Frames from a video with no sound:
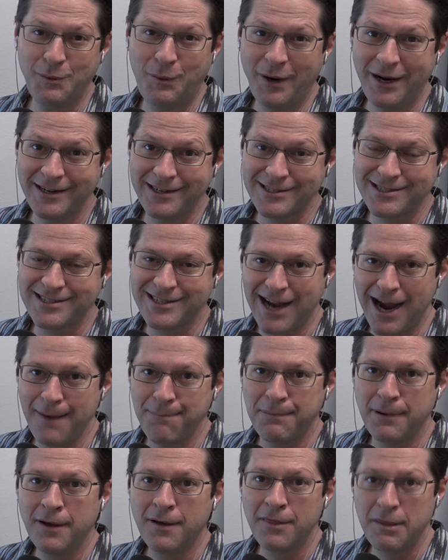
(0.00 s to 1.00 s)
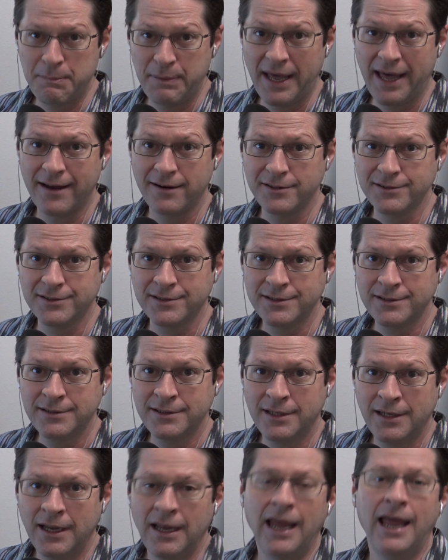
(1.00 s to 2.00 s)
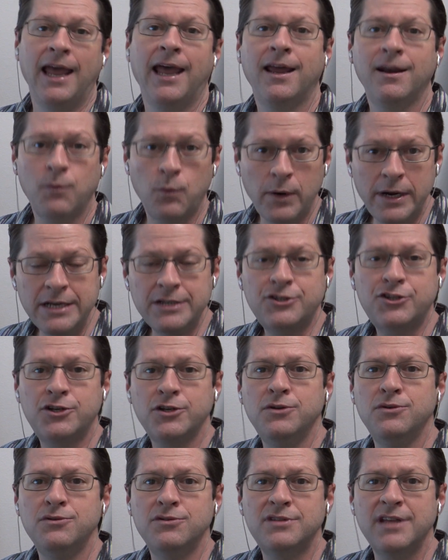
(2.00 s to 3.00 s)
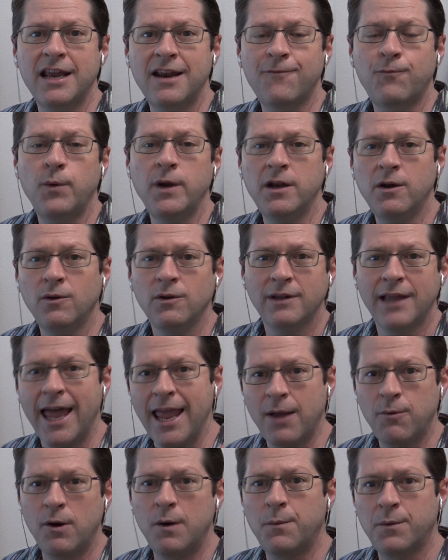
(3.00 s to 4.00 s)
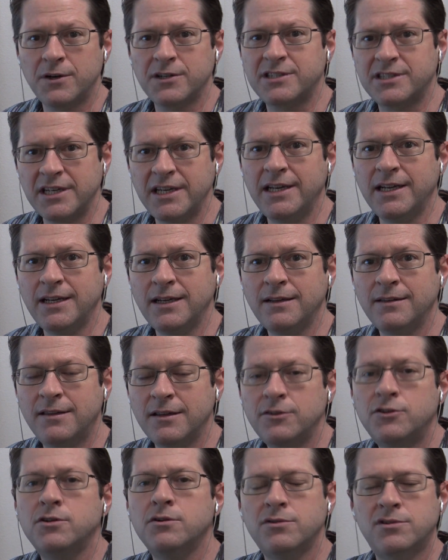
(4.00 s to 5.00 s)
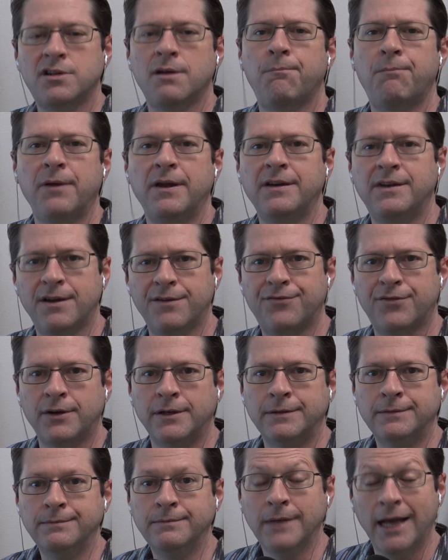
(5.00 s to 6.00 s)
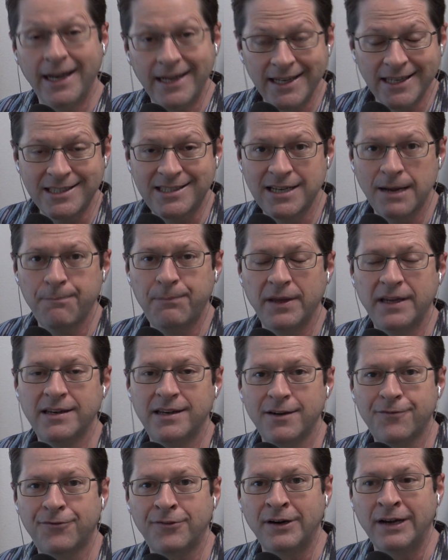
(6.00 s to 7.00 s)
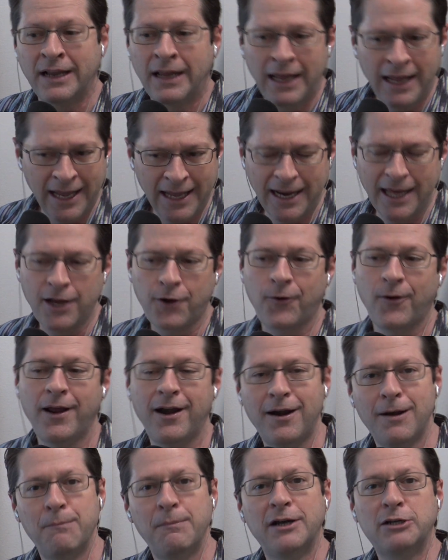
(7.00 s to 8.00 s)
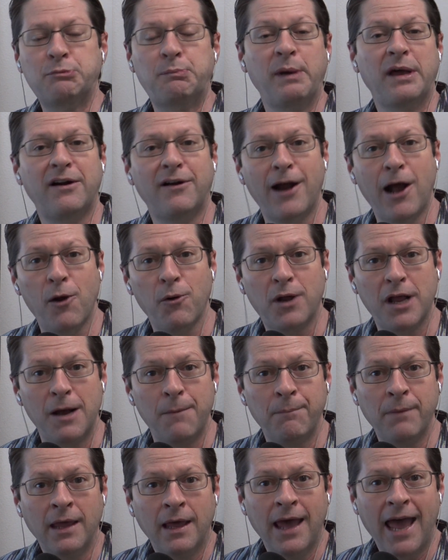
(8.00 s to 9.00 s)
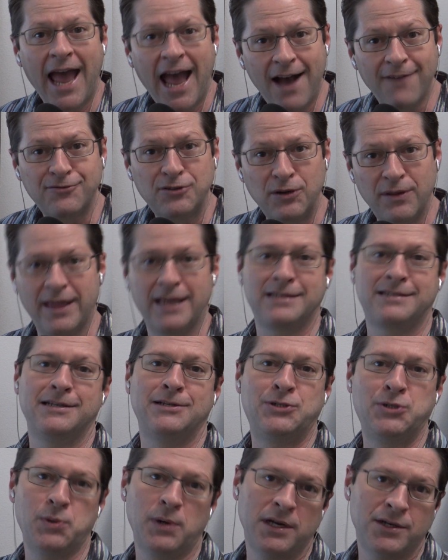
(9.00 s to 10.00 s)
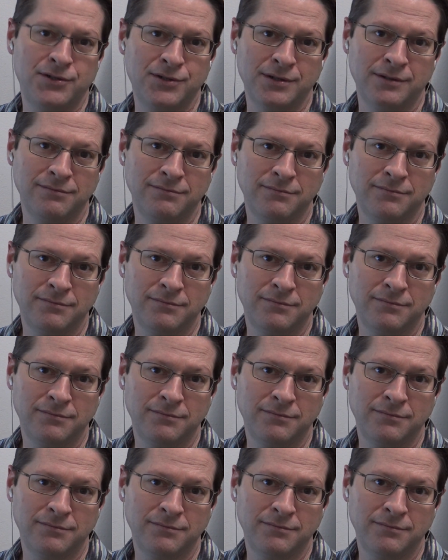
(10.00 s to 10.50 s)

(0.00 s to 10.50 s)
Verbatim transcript: when to stop the battles, and we choose that if we don't like what we're seeing, then do something different. I did something different and I created a much better outcome after that situation.